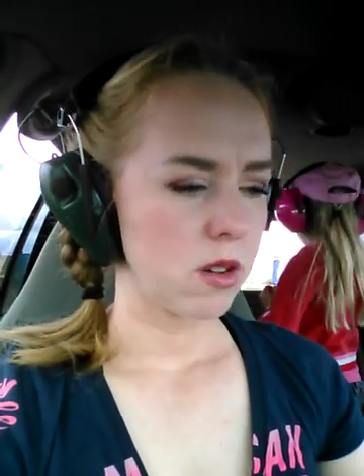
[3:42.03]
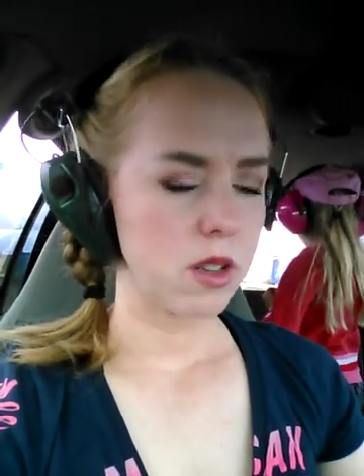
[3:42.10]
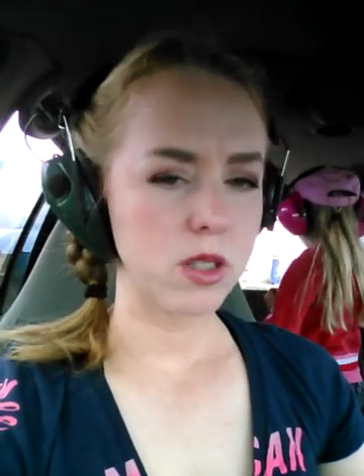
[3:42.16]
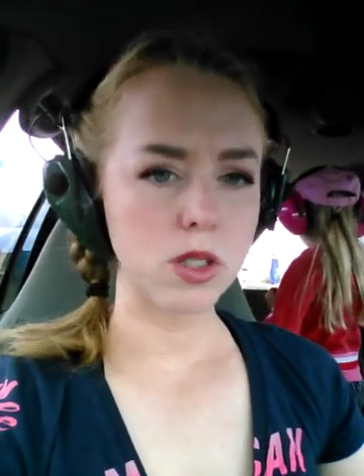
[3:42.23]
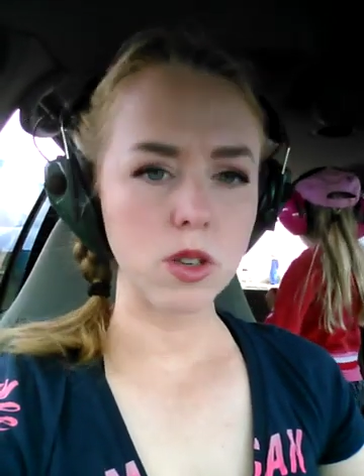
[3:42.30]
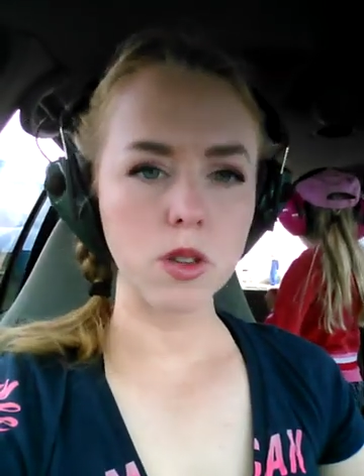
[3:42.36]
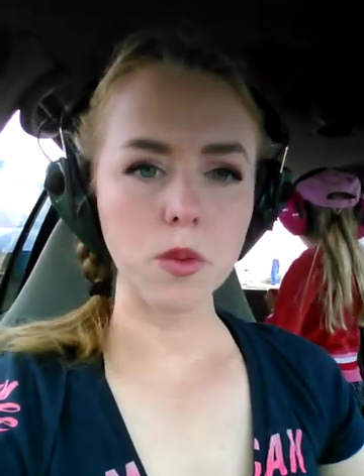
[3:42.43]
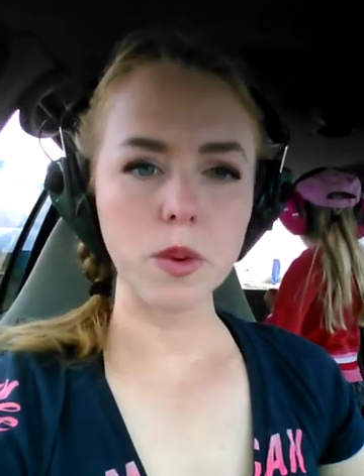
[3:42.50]

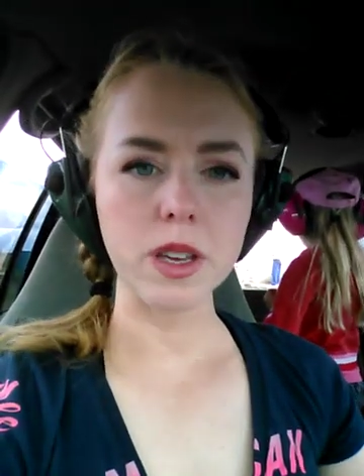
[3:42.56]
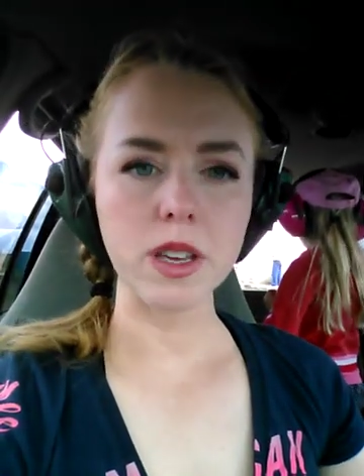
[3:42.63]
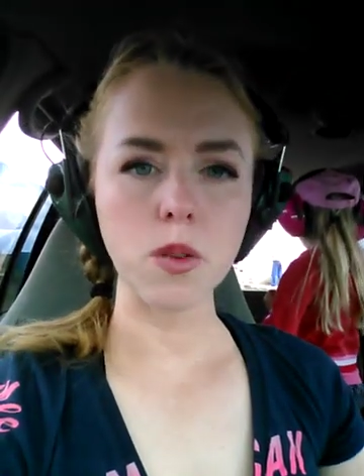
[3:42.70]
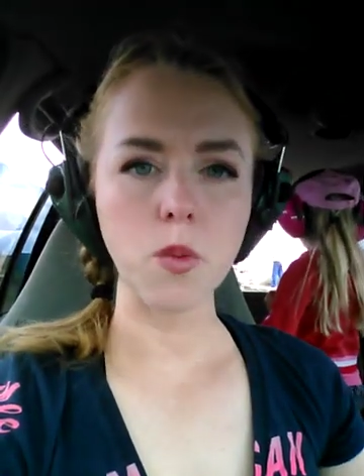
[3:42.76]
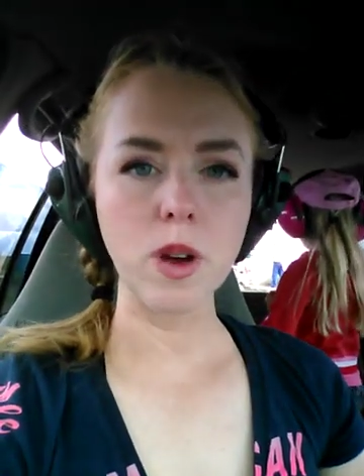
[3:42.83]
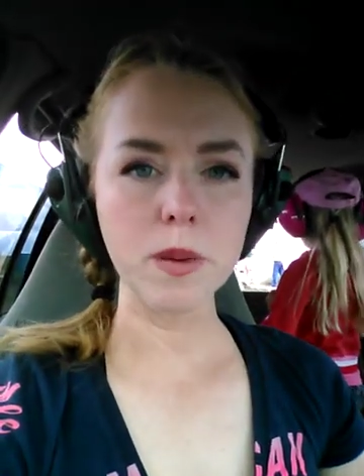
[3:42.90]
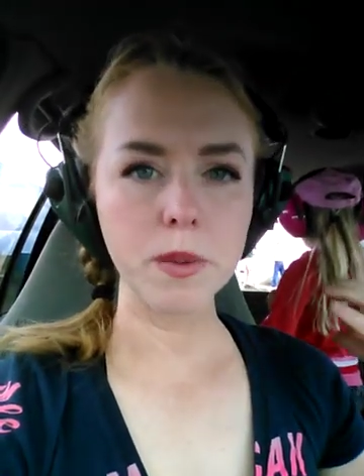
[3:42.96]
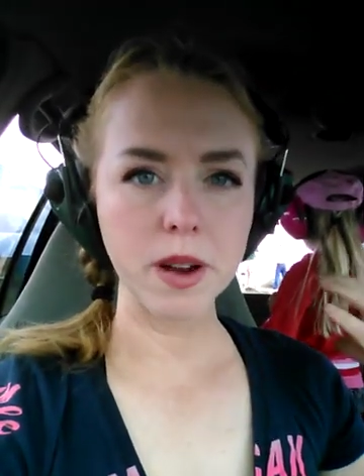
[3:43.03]
so that we
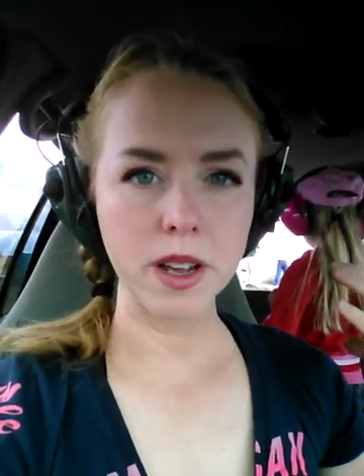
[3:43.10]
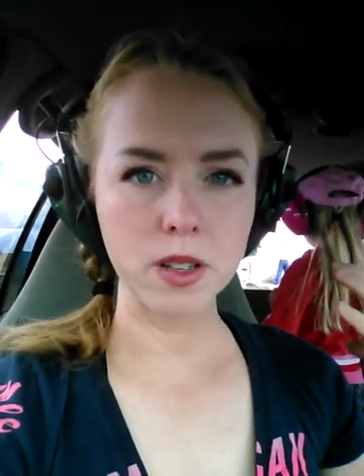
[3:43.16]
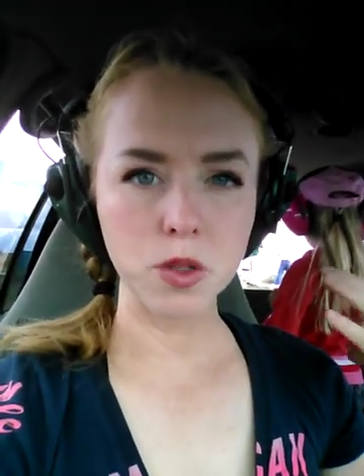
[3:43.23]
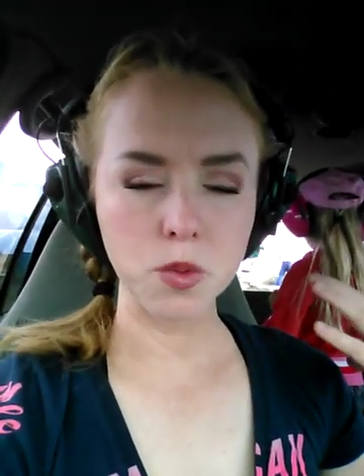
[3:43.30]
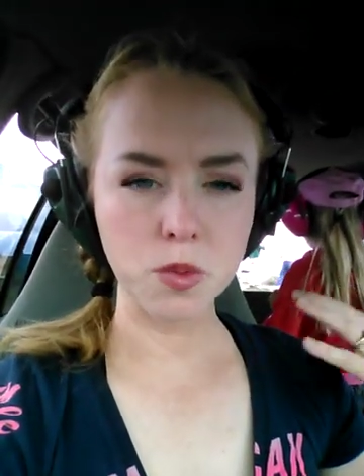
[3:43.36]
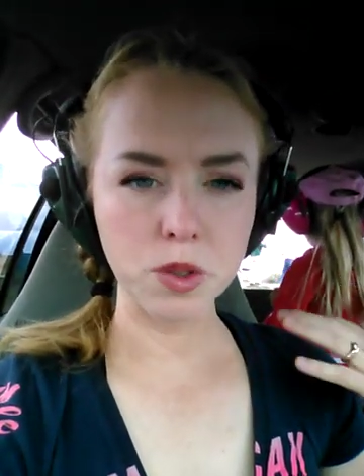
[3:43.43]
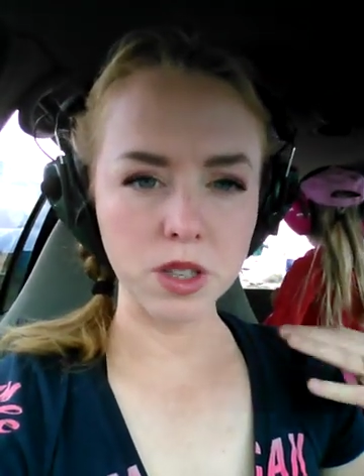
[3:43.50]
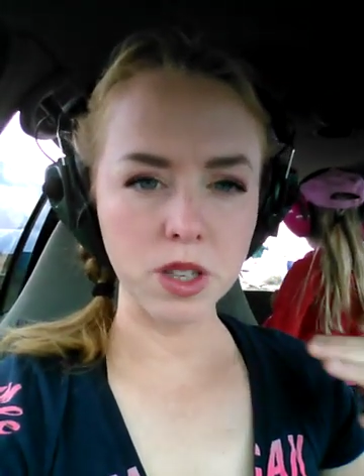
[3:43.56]
can wipe our
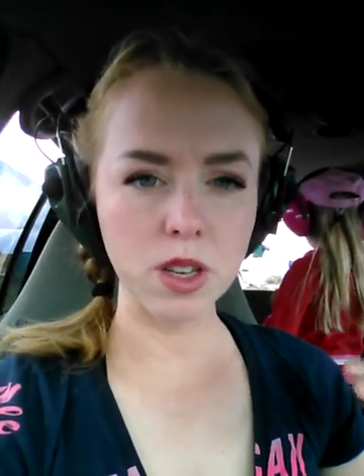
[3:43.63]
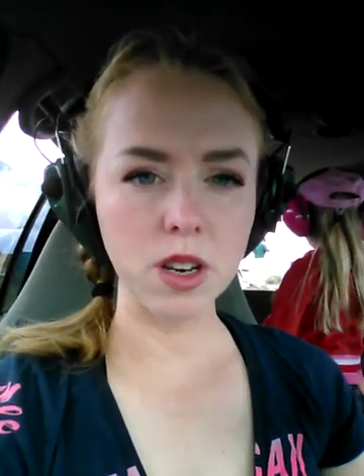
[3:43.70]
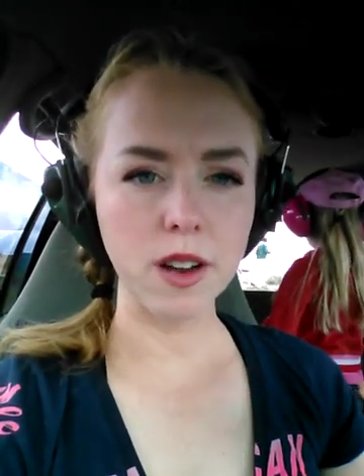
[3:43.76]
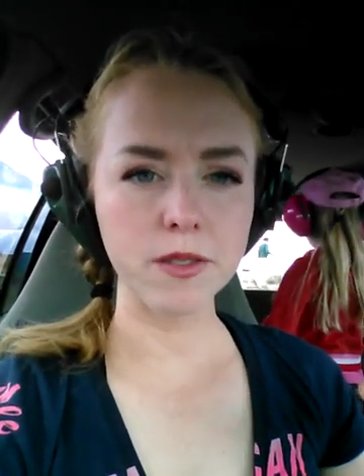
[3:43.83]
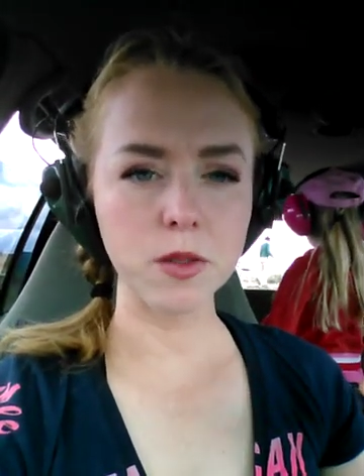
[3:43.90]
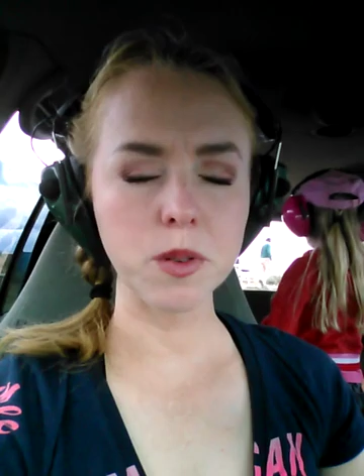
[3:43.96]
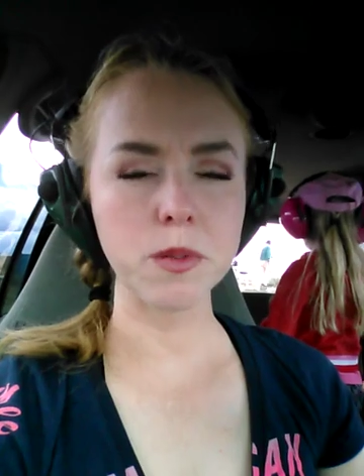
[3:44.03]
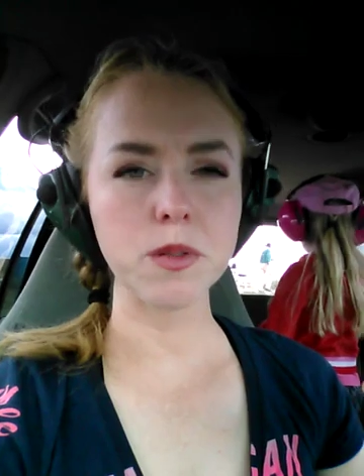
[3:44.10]
hands really good
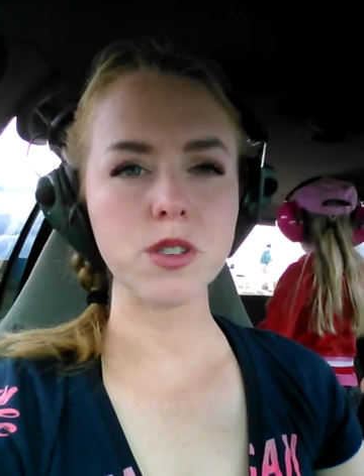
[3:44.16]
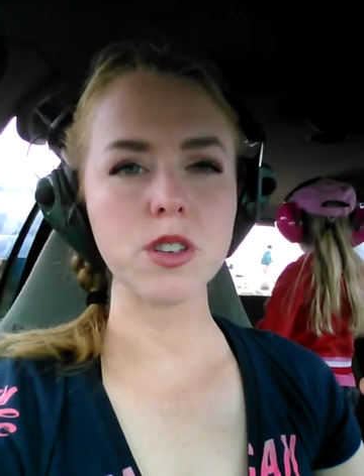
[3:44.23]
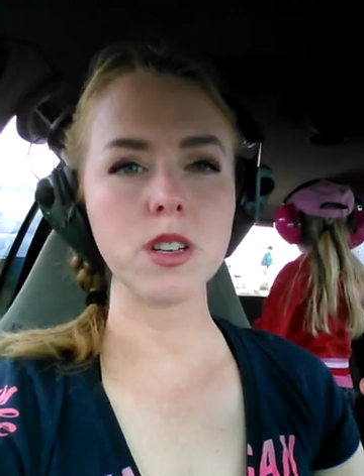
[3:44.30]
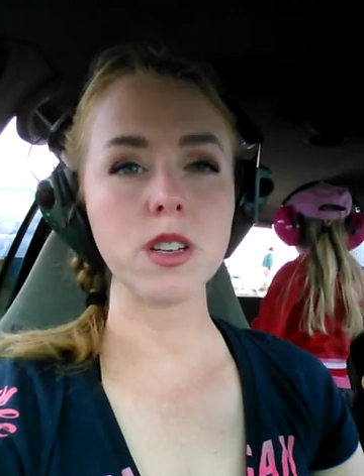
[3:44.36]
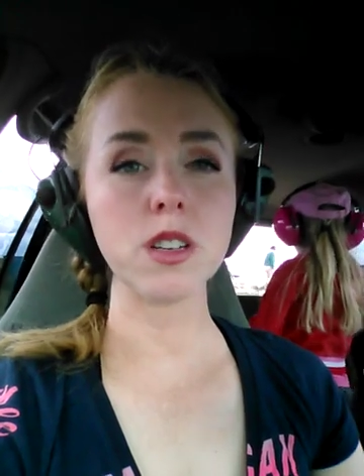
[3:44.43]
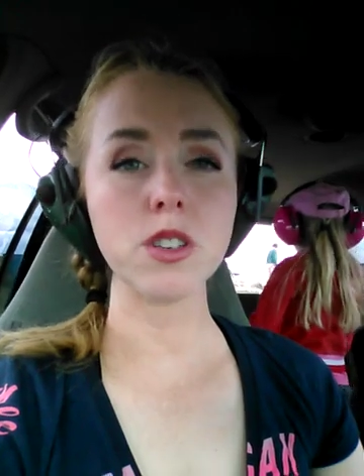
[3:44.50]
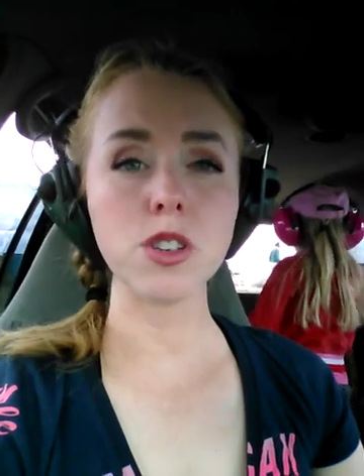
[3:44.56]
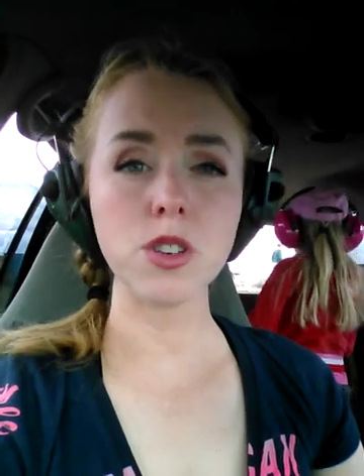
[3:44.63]
after we've been
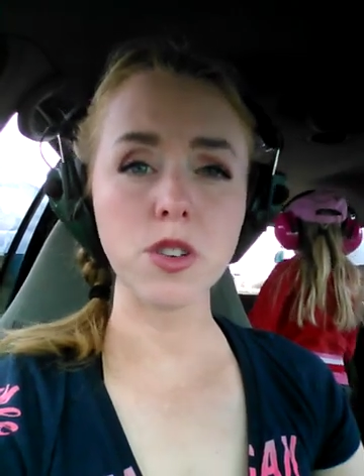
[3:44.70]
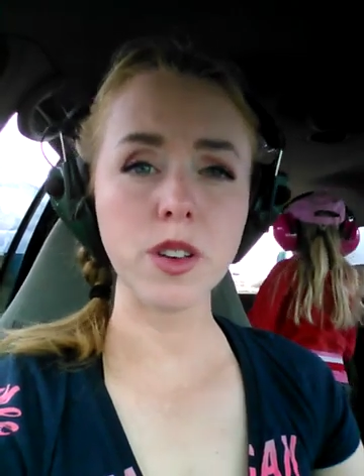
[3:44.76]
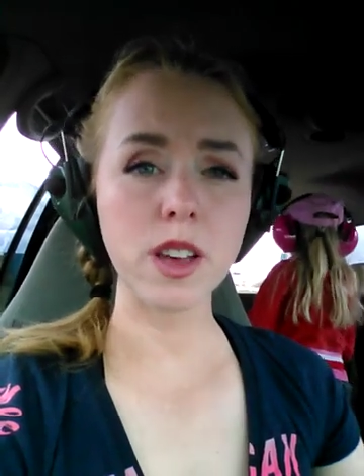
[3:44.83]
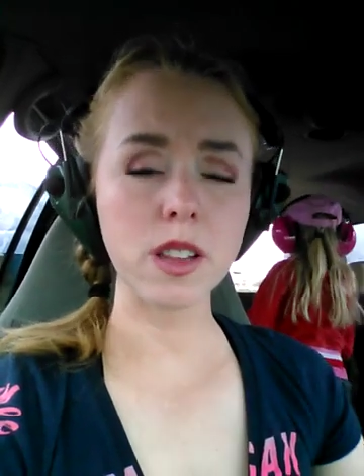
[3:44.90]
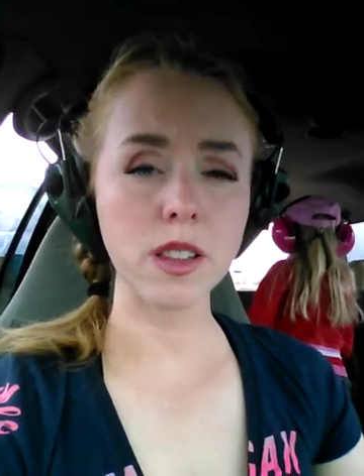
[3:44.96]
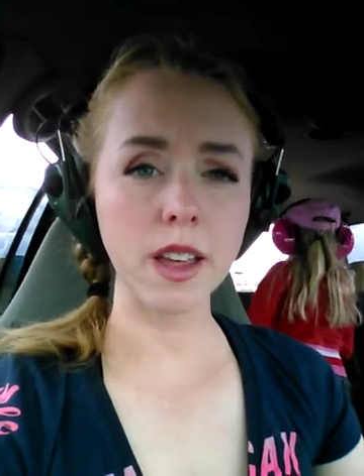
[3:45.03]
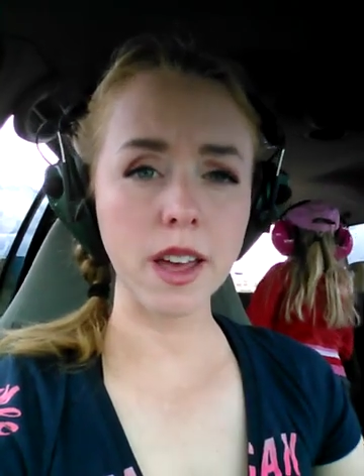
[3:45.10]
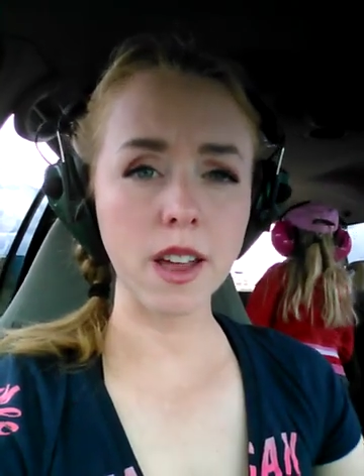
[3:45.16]
shooting, because you do
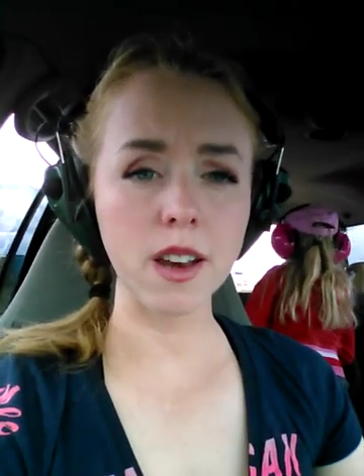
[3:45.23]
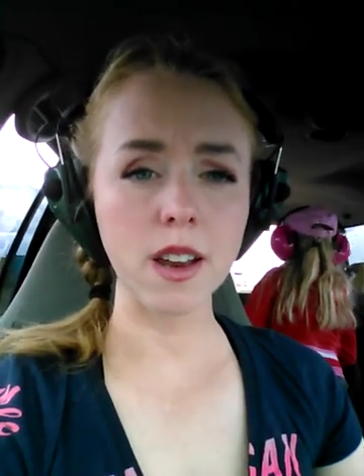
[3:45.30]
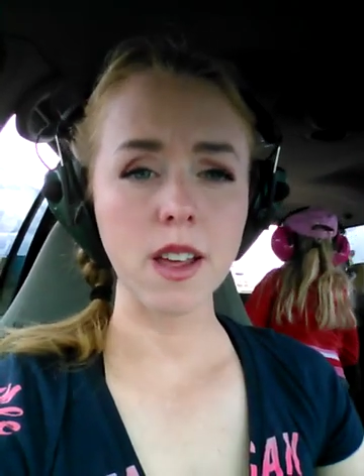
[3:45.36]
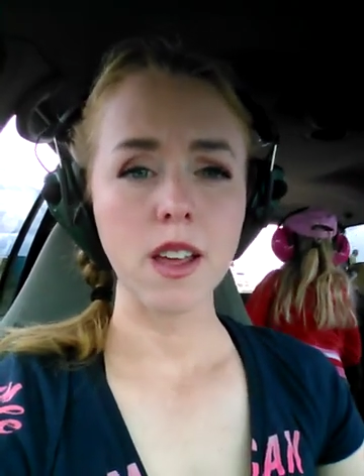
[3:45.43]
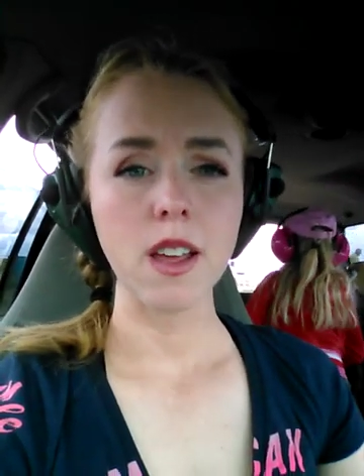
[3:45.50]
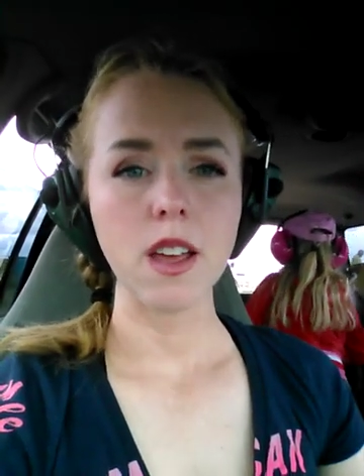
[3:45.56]
get lead